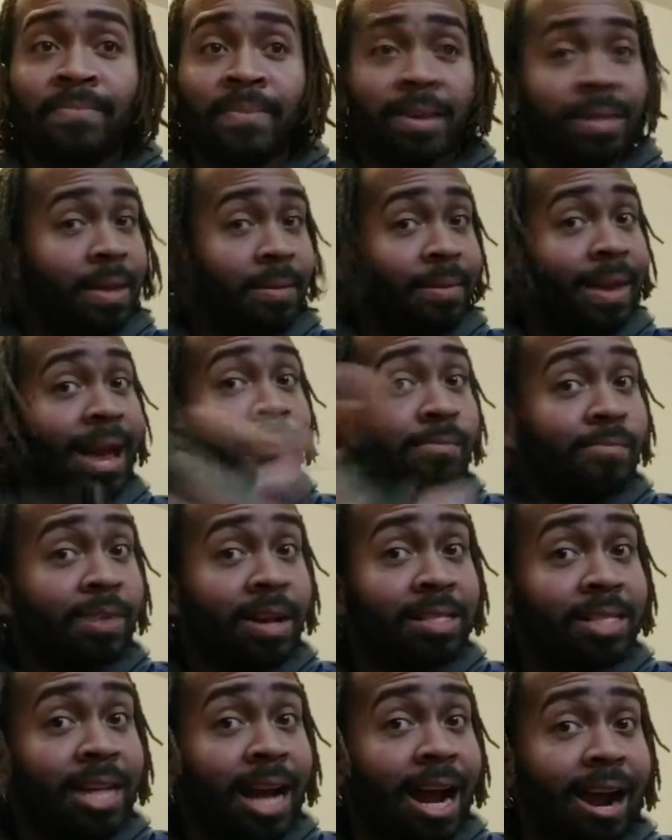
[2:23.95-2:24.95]
And then we have
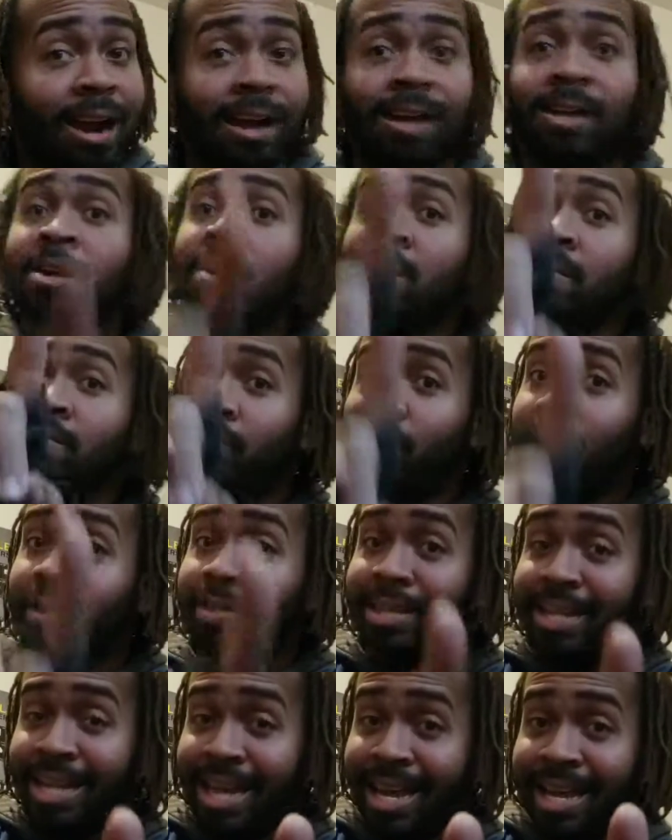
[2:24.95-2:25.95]
Rush Hour. The
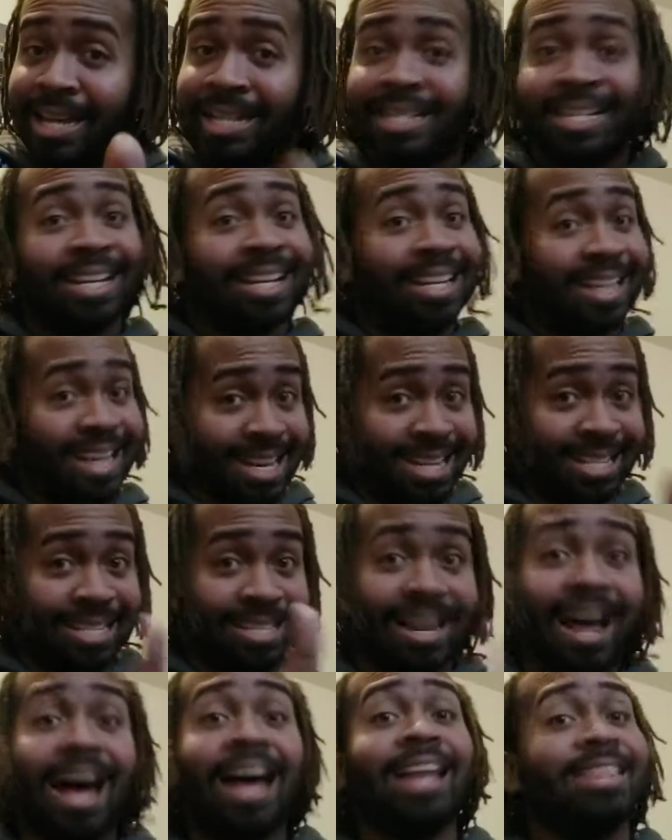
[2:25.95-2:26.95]
only thing is, it's
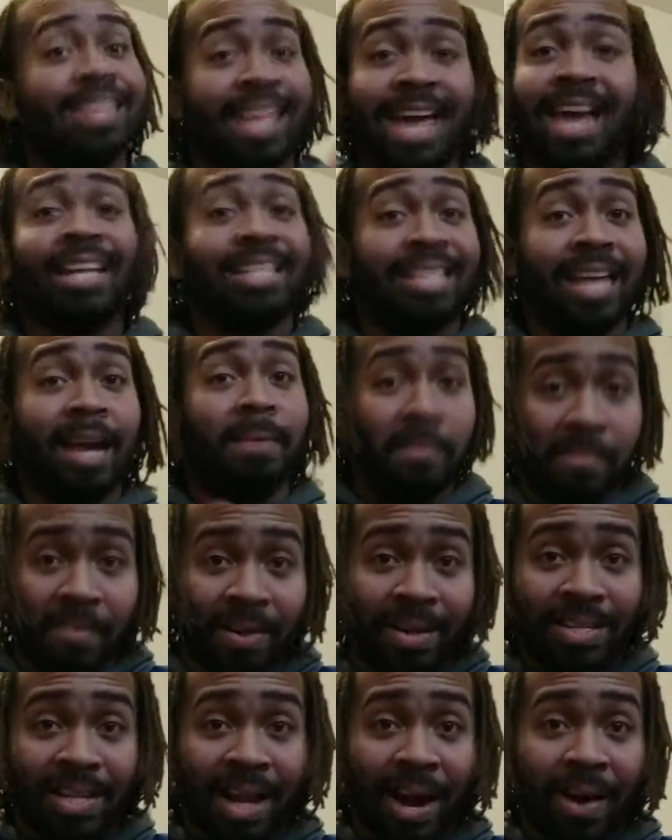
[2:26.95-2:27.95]
not that type of
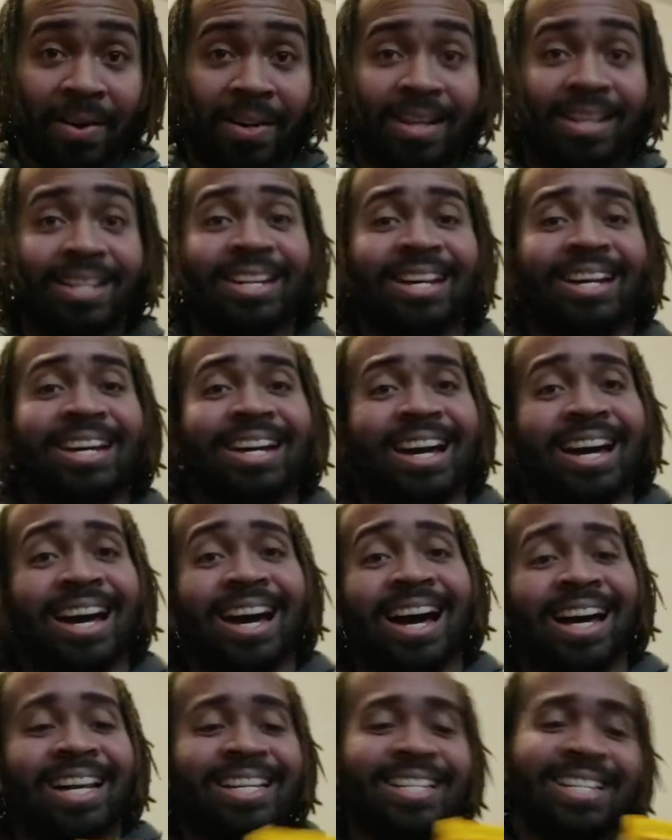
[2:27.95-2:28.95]
Rush Hour.
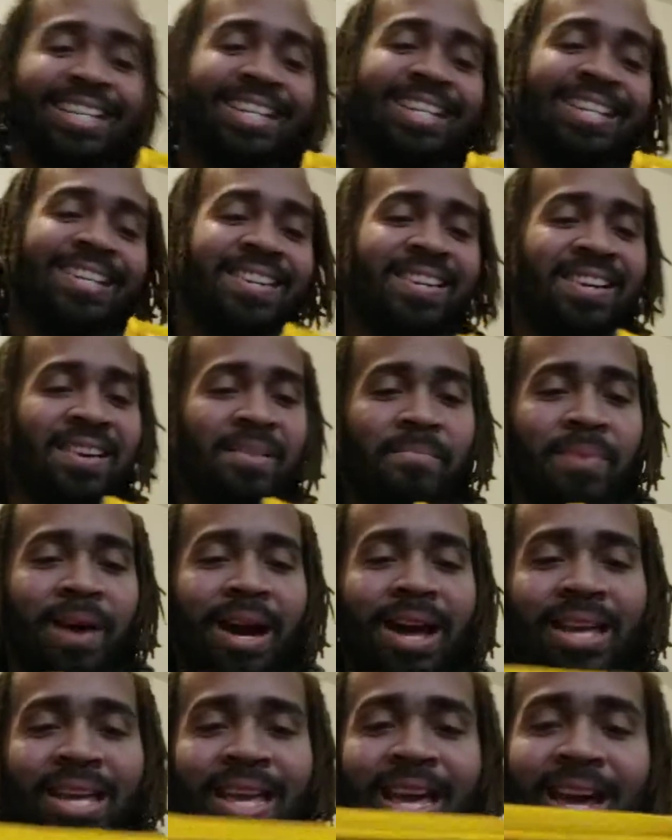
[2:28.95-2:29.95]

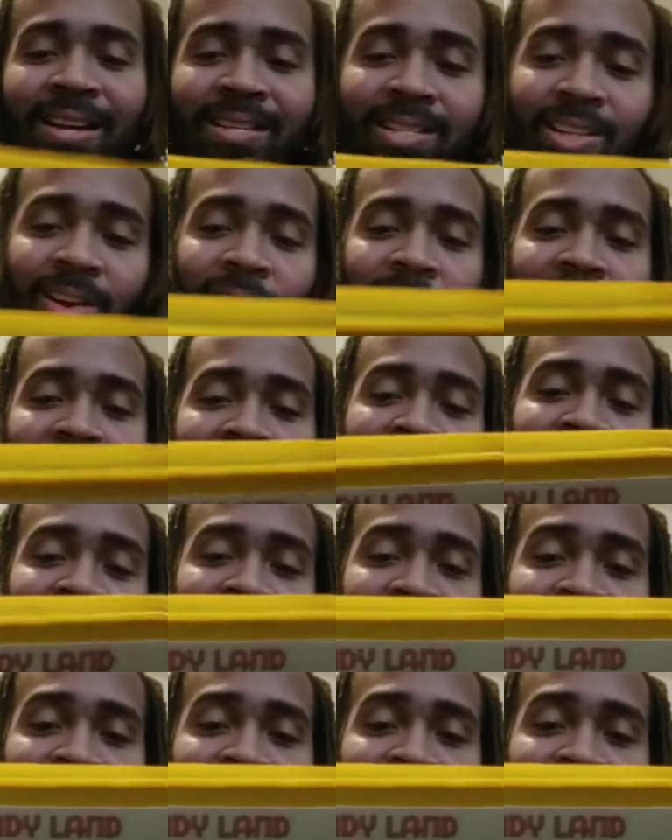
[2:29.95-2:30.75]
But yeah, so I just